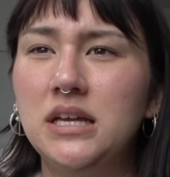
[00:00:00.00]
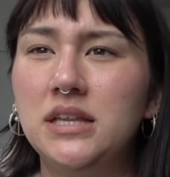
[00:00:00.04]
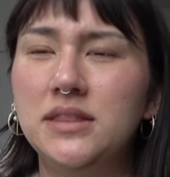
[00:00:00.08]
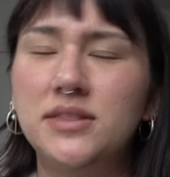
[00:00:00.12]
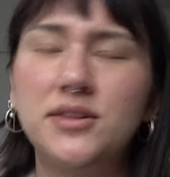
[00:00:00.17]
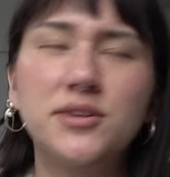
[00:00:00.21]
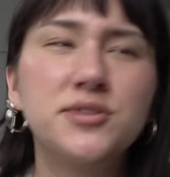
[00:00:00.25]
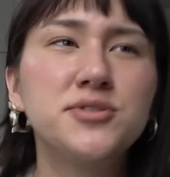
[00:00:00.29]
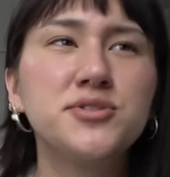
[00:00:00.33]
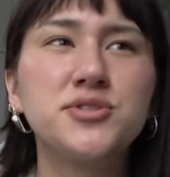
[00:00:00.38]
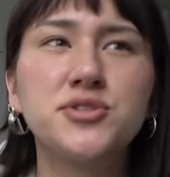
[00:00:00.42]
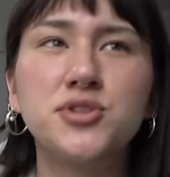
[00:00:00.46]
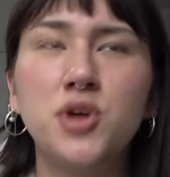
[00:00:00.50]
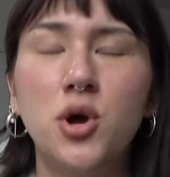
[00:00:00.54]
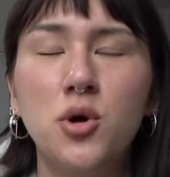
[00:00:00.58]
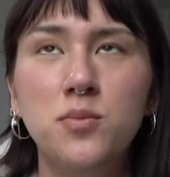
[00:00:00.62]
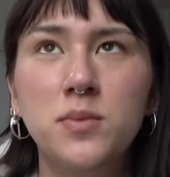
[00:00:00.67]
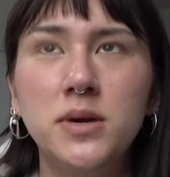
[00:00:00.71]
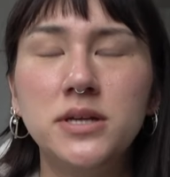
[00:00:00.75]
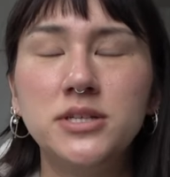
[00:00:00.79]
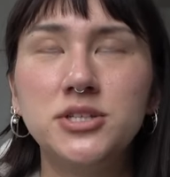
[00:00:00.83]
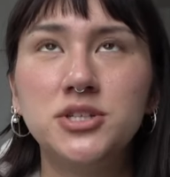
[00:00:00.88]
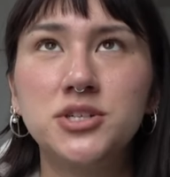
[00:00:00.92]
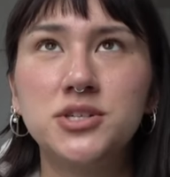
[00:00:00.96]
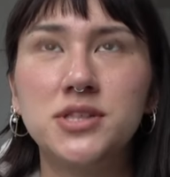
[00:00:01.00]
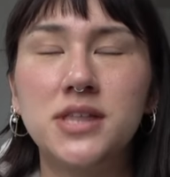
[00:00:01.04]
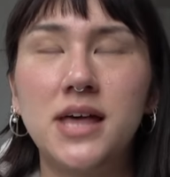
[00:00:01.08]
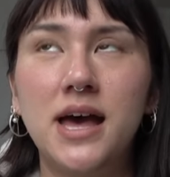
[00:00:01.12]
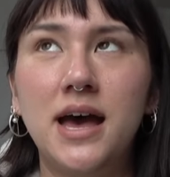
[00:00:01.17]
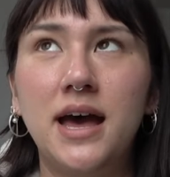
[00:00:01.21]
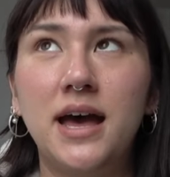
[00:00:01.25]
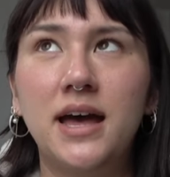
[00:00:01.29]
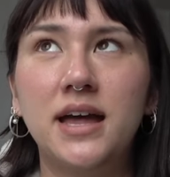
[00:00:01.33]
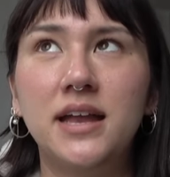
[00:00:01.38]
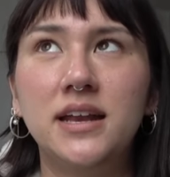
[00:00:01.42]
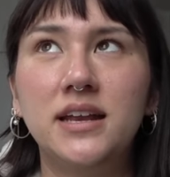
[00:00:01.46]
there's so much
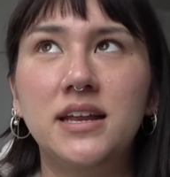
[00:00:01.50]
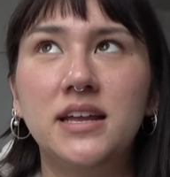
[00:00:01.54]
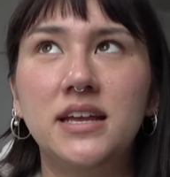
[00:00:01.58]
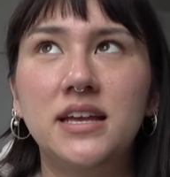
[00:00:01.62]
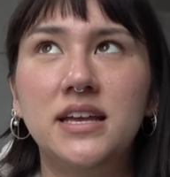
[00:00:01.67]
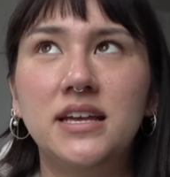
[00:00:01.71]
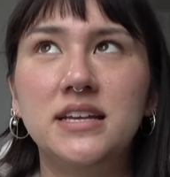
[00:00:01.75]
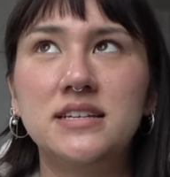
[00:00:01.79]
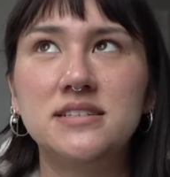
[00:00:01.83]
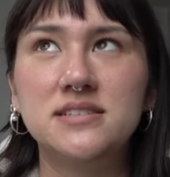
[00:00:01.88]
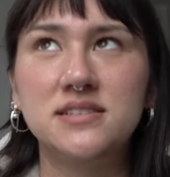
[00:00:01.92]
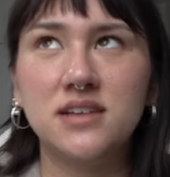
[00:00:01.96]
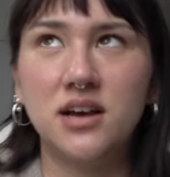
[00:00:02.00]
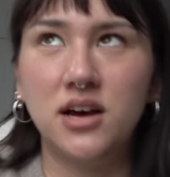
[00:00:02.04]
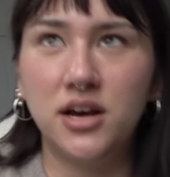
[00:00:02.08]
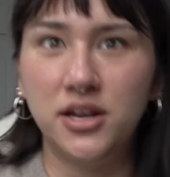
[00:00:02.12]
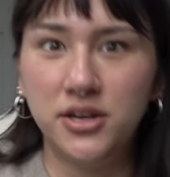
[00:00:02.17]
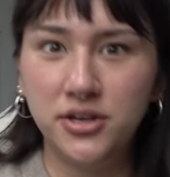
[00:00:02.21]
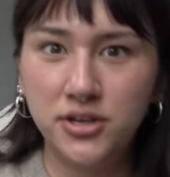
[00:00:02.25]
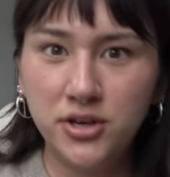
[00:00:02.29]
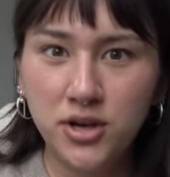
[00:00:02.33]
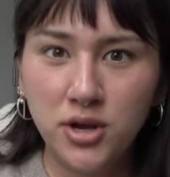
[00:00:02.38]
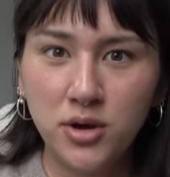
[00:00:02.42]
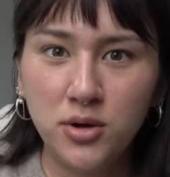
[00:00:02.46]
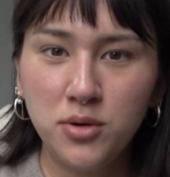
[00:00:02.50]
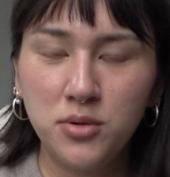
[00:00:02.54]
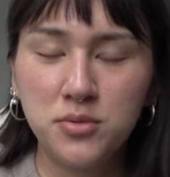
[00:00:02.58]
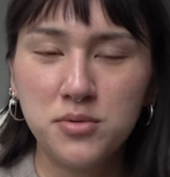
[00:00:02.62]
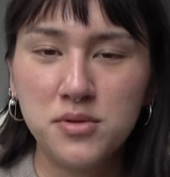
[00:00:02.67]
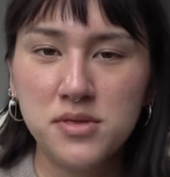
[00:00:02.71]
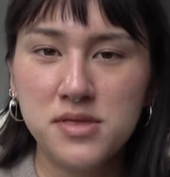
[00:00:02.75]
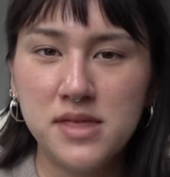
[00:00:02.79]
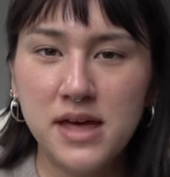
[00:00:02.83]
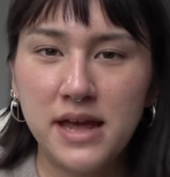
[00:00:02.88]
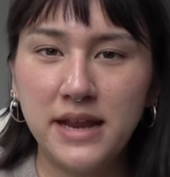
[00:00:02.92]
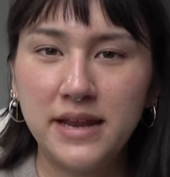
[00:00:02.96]
that is
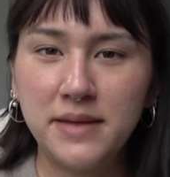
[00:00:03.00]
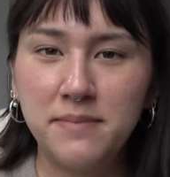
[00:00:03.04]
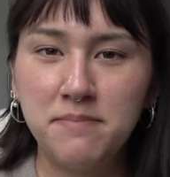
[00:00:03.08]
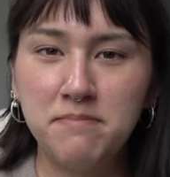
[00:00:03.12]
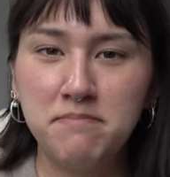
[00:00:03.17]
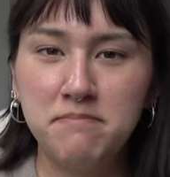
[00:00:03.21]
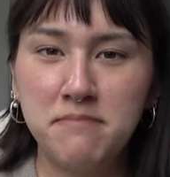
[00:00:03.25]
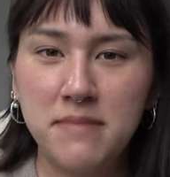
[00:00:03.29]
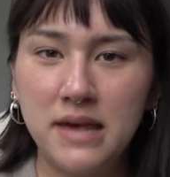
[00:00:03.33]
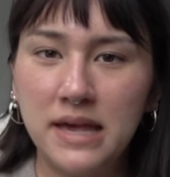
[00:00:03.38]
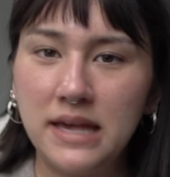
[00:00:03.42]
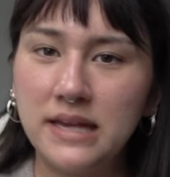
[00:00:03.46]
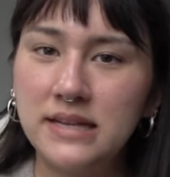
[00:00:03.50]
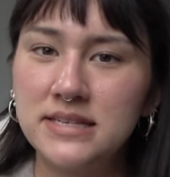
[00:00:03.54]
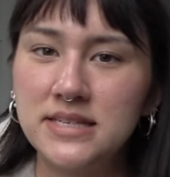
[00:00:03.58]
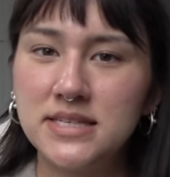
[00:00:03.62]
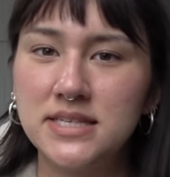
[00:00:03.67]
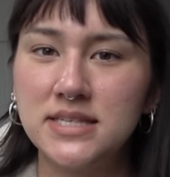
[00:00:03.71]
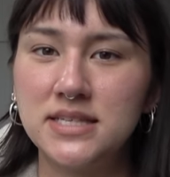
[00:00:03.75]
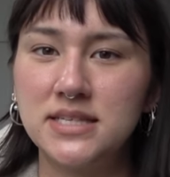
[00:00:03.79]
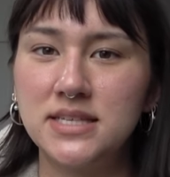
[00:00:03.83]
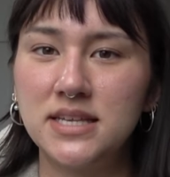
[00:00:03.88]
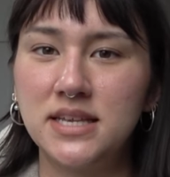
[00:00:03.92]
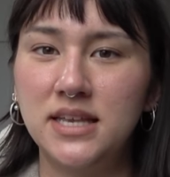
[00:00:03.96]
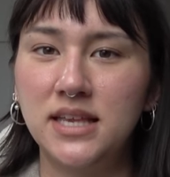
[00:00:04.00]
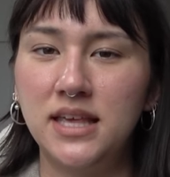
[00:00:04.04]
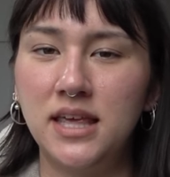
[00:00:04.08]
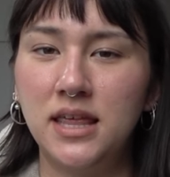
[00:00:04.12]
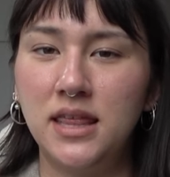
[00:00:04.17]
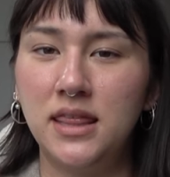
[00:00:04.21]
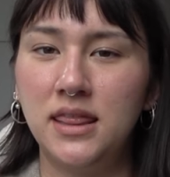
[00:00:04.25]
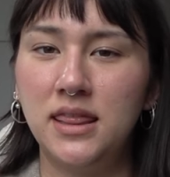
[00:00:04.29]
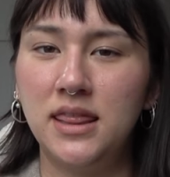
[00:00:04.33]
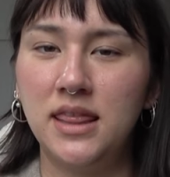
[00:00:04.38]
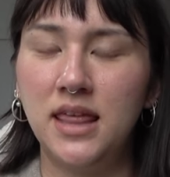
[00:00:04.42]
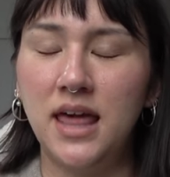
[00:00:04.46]
unknown that it makes
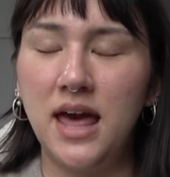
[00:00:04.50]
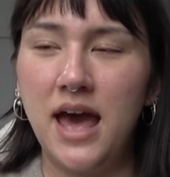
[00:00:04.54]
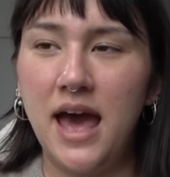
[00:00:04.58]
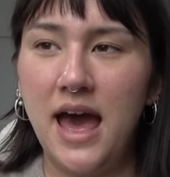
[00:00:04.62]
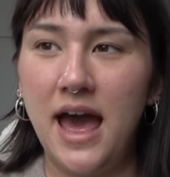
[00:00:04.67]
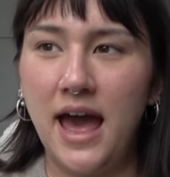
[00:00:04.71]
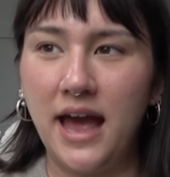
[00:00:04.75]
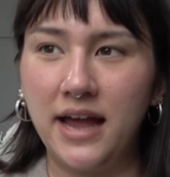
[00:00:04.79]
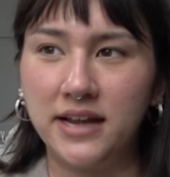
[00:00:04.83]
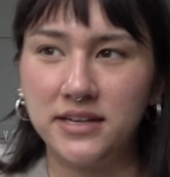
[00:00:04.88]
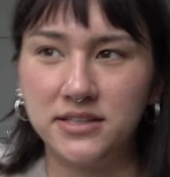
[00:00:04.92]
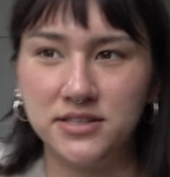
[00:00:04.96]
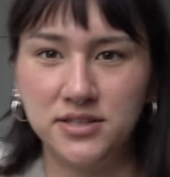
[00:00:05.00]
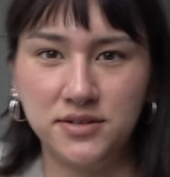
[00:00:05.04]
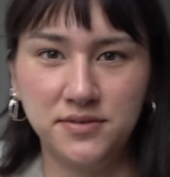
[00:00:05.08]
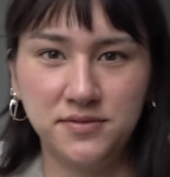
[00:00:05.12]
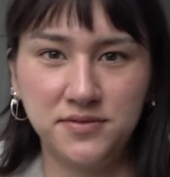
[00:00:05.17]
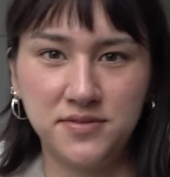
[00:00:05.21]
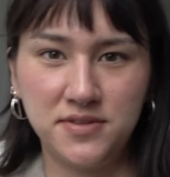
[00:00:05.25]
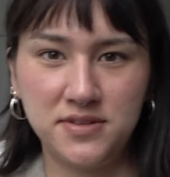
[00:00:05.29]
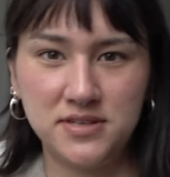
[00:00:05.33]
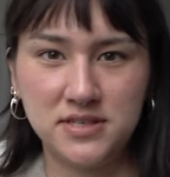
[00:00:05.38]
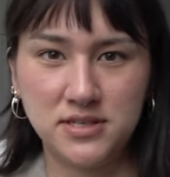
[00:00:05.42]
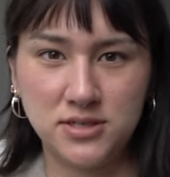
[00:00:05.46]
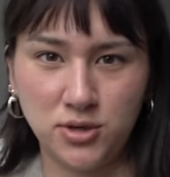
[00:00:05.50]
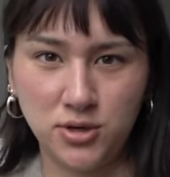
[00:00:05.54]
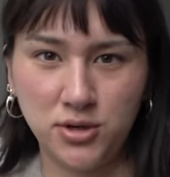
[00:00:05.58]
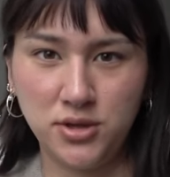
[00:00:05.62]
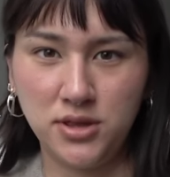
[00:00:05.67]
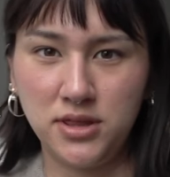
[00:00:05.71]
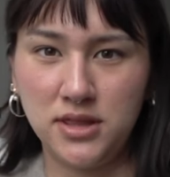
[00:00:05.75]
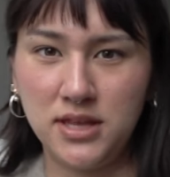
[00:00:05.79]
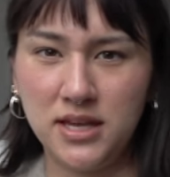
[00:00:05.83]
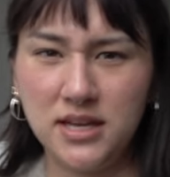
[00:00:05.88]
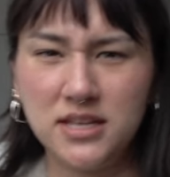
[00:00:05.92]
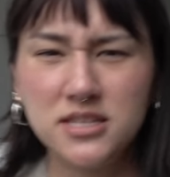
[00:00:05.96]
the act of
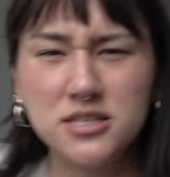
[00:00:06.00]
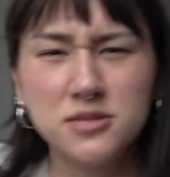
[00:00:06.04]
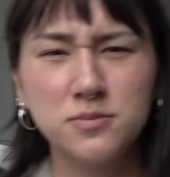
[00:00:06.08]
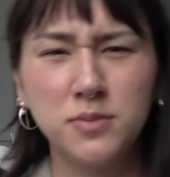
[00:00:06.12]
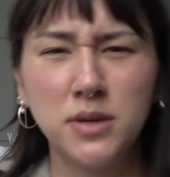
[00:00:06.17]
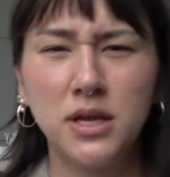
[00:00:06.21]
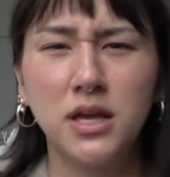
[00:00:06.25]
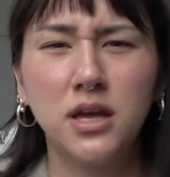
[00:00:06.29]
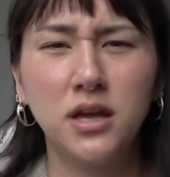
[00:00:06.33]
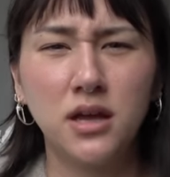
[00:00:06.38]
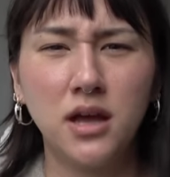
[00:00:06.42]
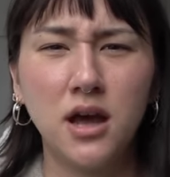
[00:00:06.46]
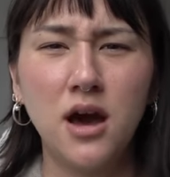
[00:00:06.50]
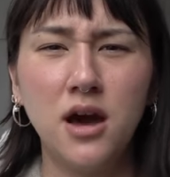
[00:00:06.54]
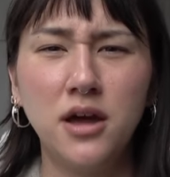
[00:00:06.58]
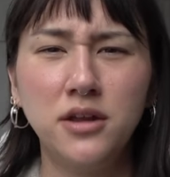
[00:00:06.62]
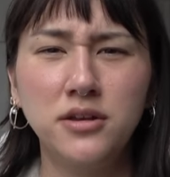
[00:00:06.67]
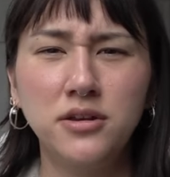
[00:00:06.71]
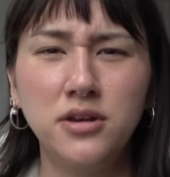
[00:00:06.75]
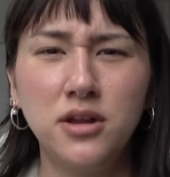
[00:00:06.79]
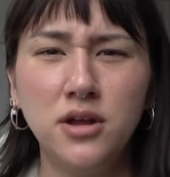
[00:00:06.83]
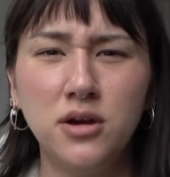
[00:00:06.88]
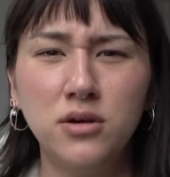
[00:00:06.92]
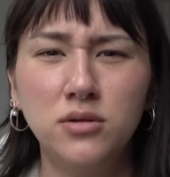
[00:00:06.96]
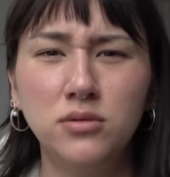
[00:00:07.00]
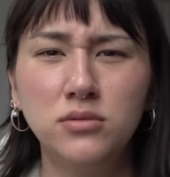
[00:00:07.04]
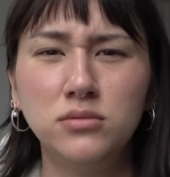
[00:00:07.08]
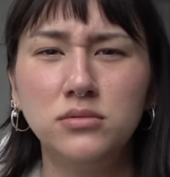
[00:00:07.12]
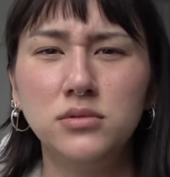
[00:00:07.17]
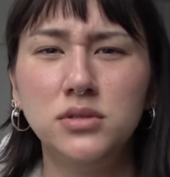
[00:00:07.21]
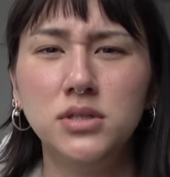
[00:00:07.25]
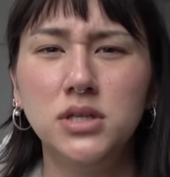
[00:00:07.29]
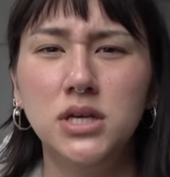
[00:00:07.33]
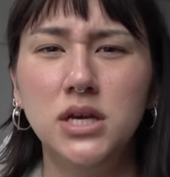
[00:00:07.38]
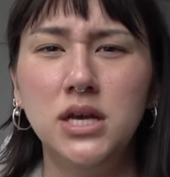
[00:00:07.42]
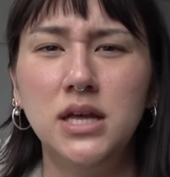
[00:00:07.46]
certain things being
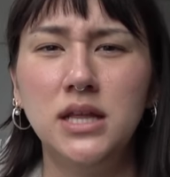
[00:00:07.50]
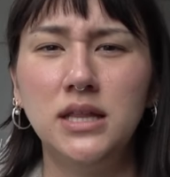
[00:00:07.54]
unknown